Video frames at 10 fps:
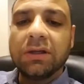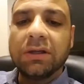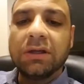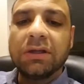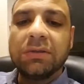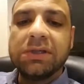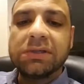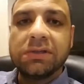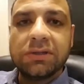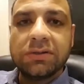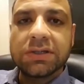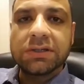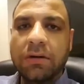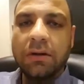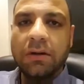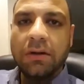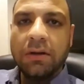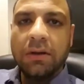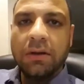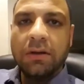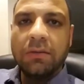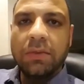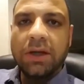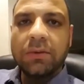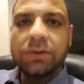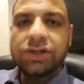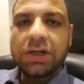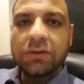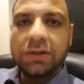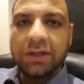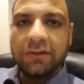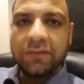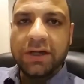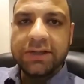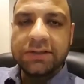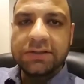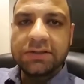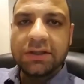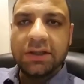can get them easily interested. But I would generally advise,